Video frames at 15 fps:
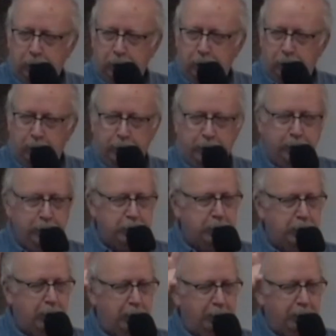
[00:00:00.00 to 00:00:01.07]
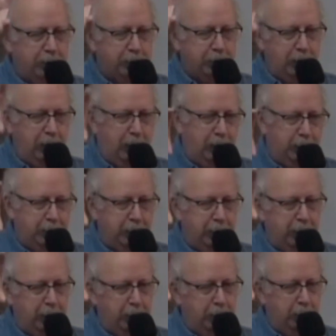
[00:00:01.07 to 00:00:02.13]
Only this time it's God's
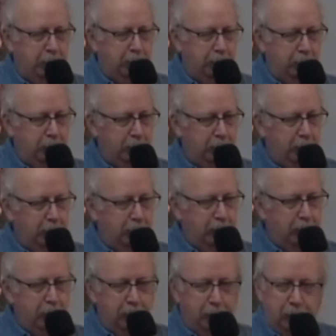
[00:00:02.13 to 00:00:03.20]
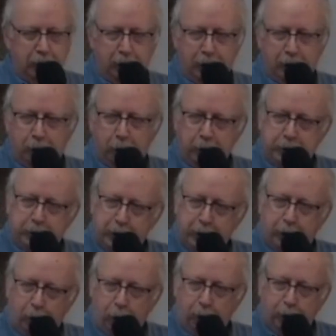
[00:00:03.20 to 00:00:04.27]
hand. And we take
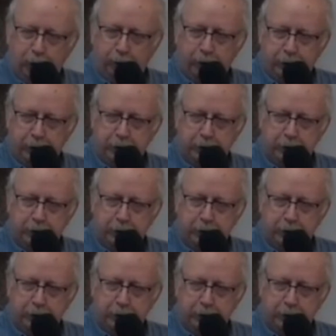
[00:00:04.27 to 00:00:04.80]
hold of it.